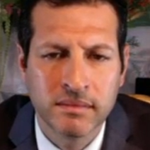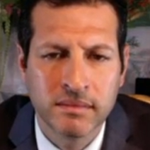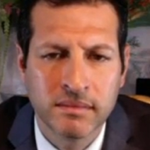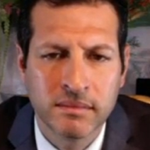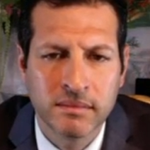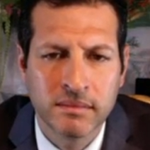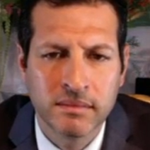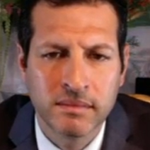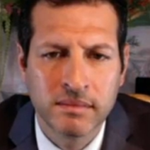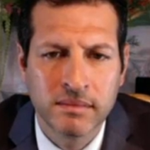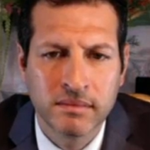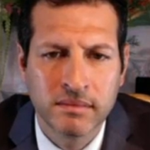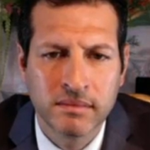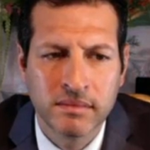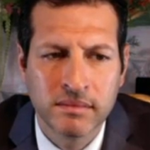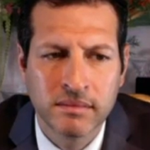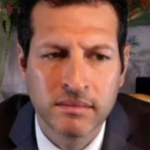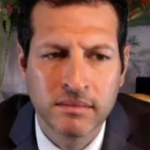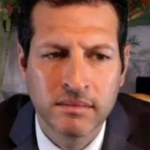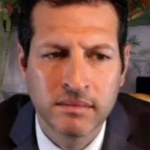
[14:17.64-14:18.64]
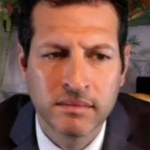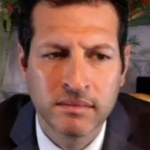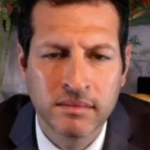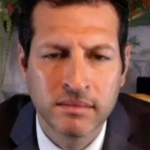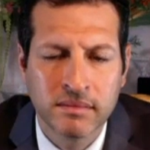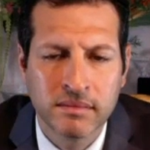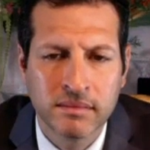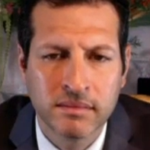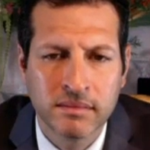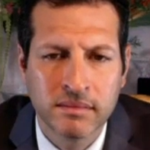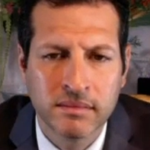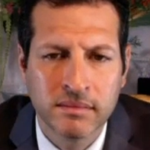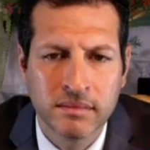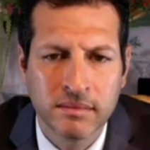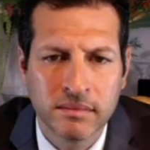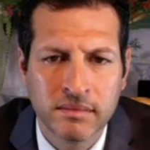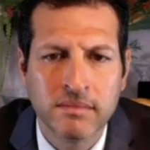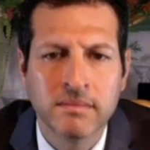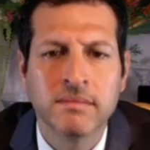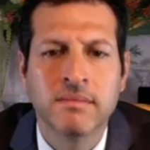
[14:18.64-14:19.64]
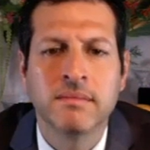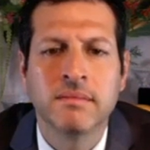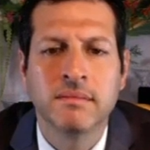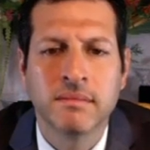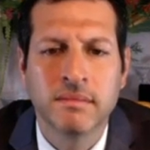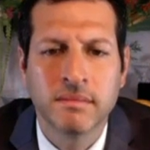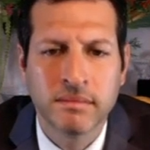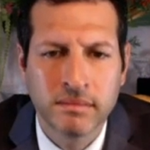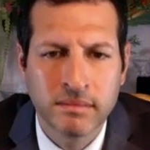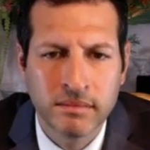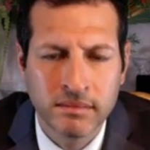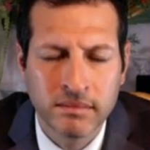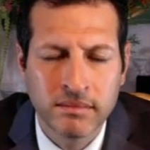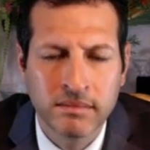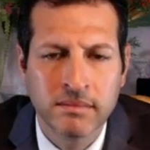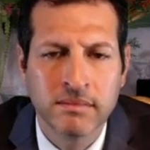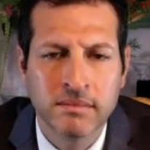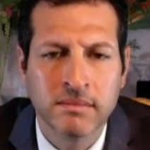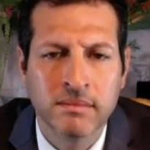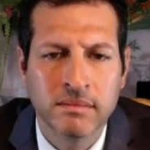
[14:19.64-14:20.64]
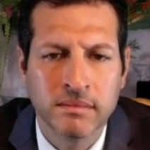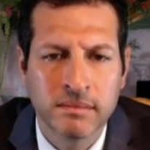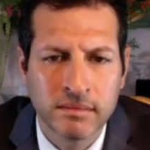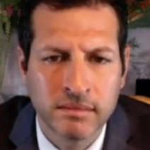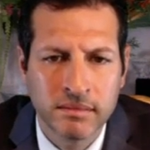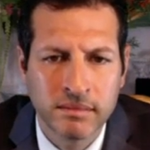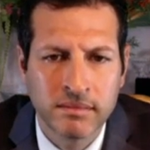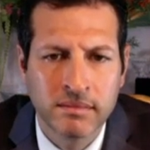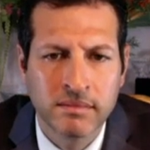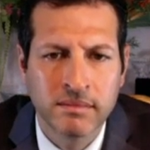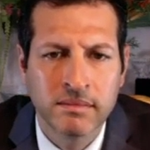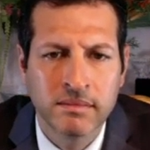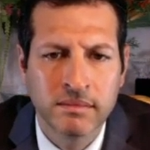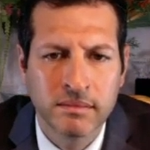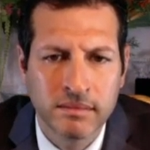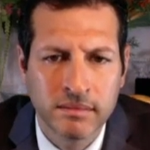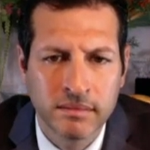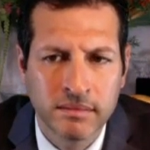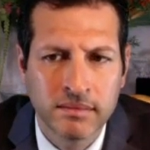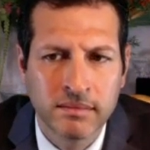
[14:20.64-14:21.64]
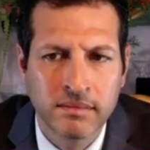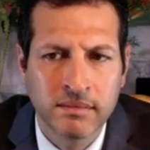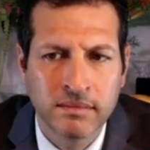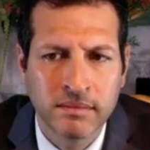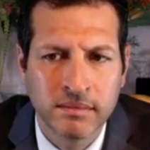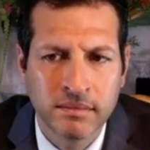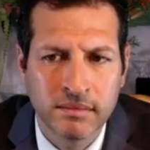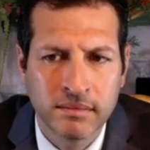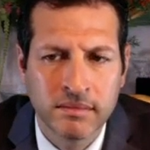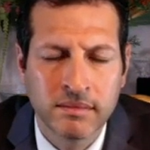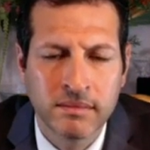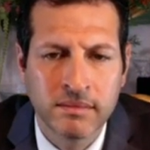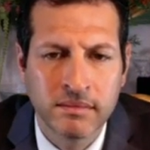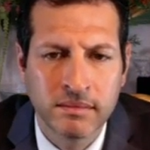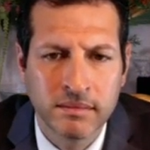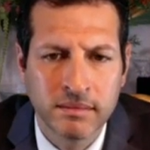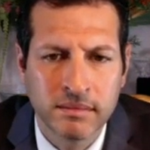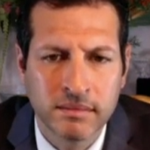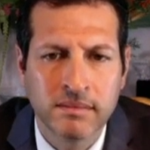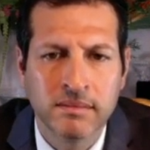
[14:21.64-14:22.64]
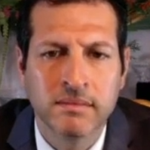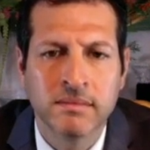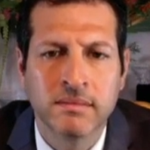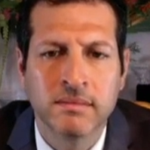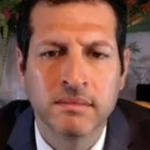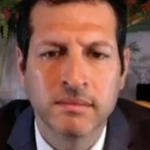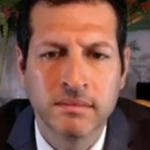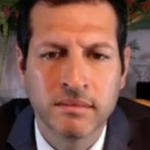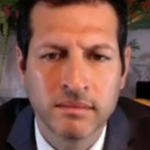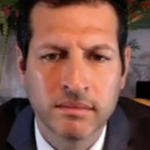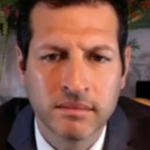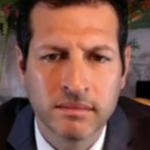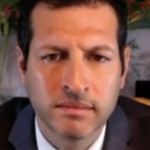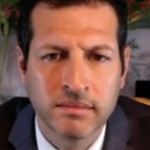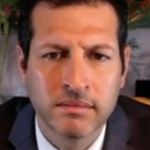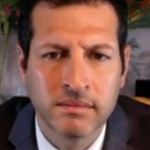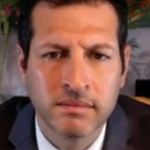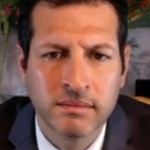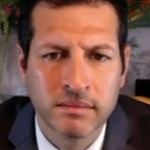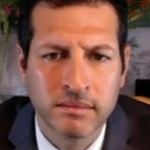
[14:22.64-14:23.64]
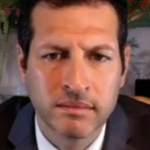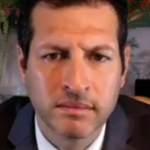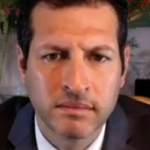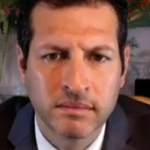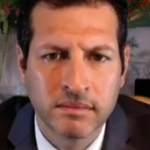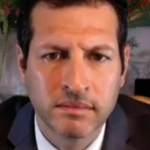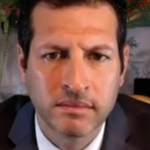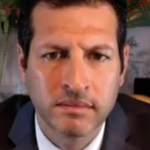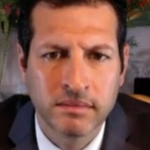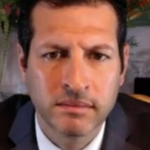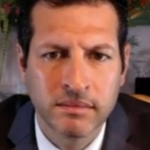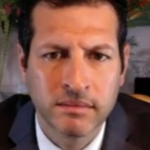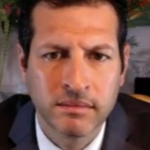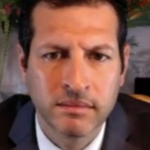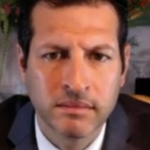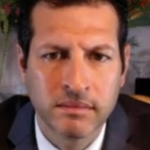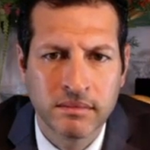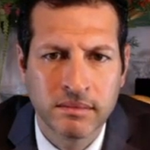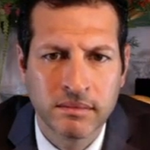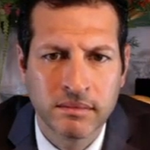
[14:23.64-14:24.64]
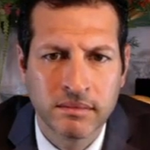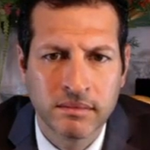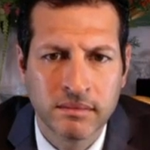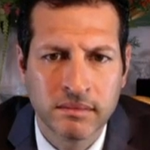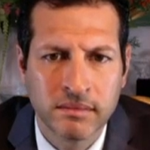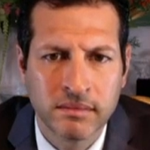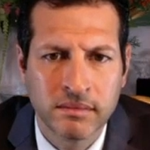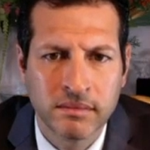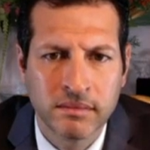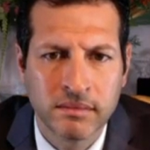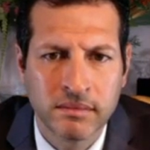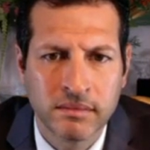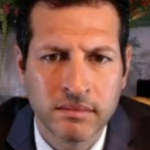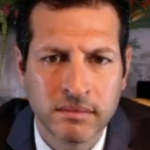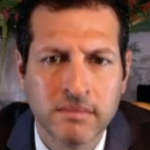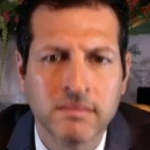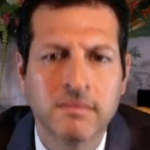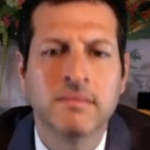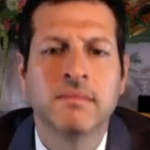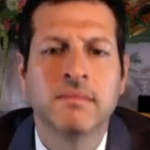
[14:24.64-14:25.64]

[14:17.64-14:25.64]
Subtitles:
This person isn't speaking.